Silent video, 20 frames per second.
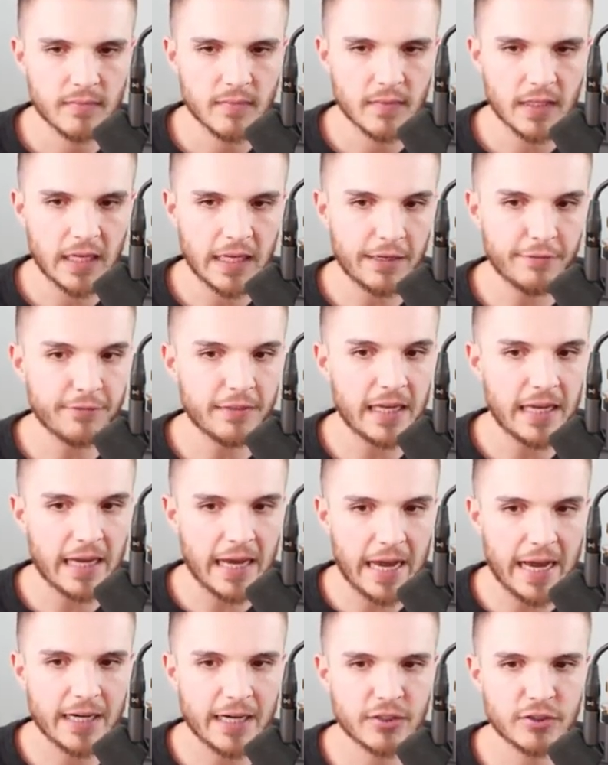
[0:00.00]
And if they
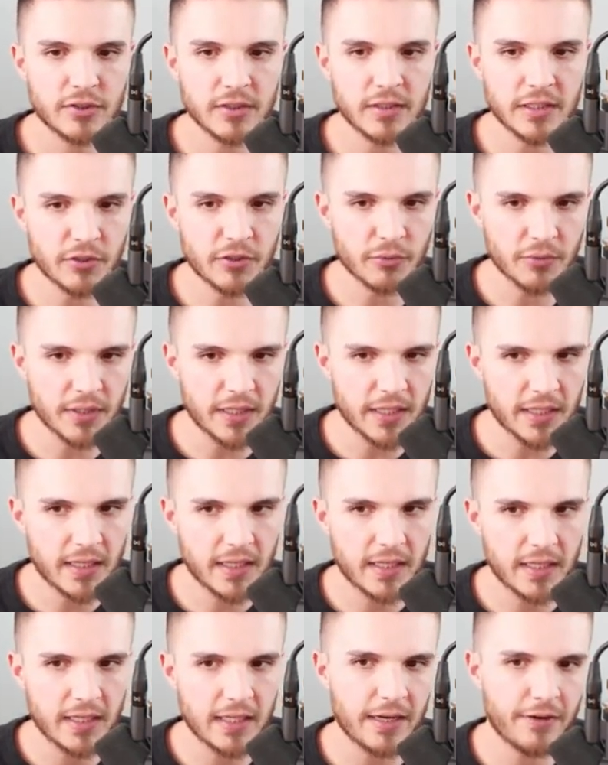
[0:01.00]
actually read it
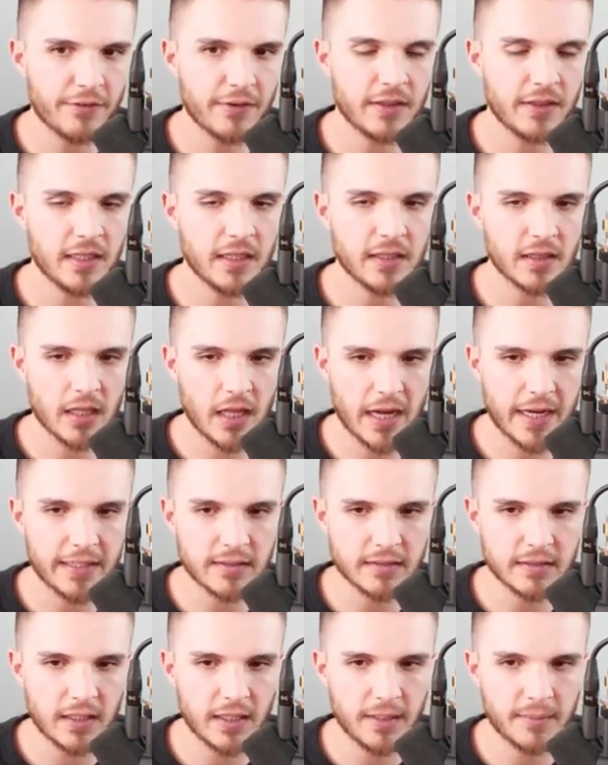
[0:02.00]
and everything lines
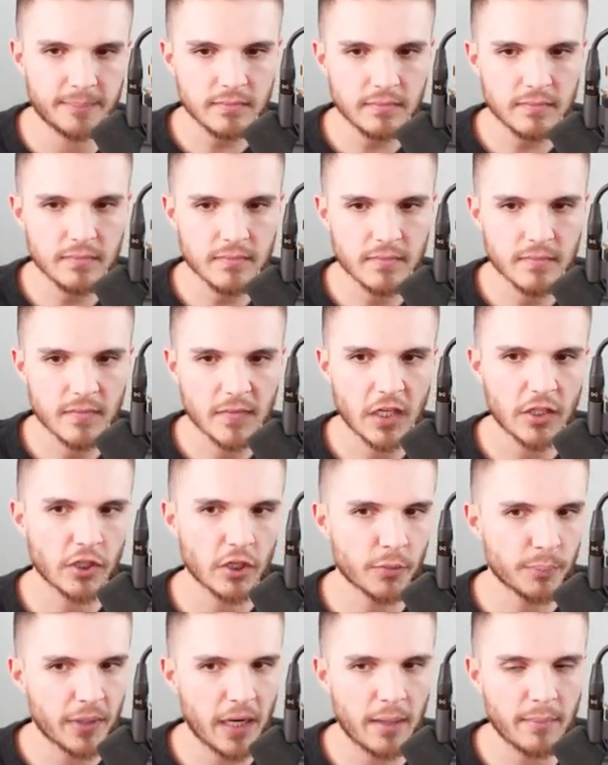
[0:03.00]
up, they're
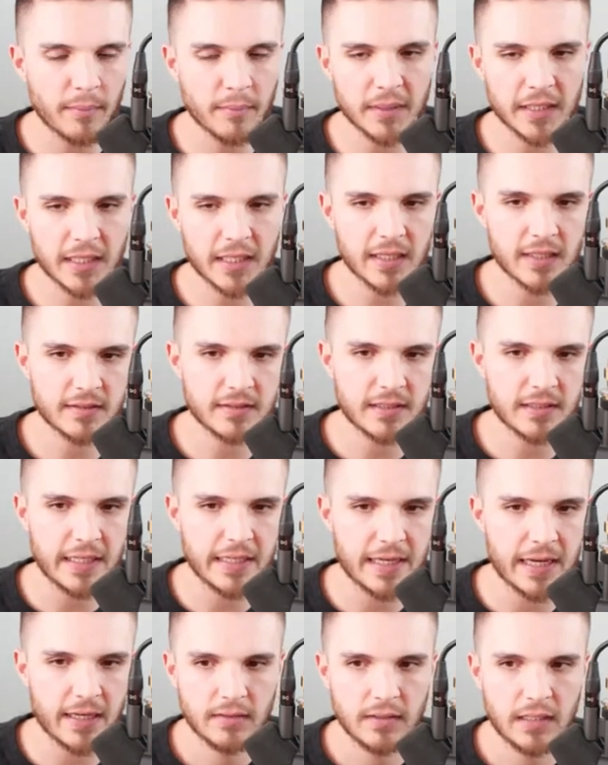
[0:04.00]
probably going to say
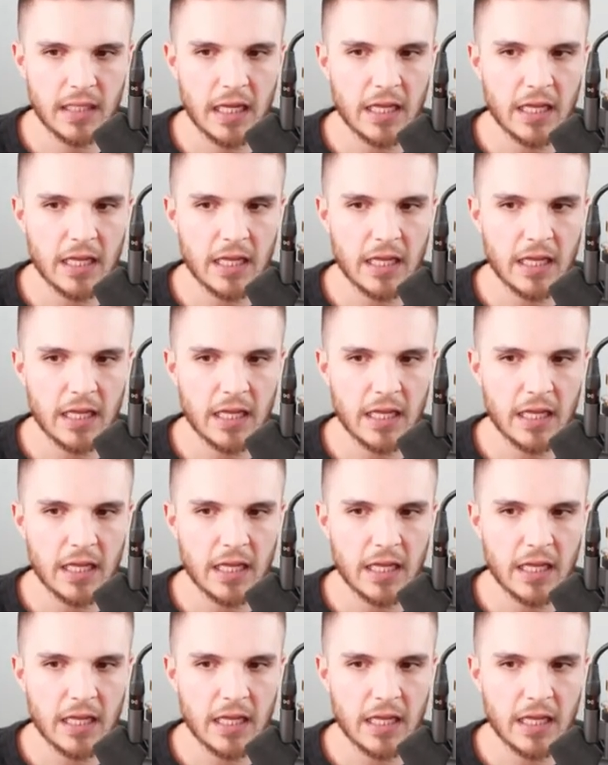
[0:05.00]
yes.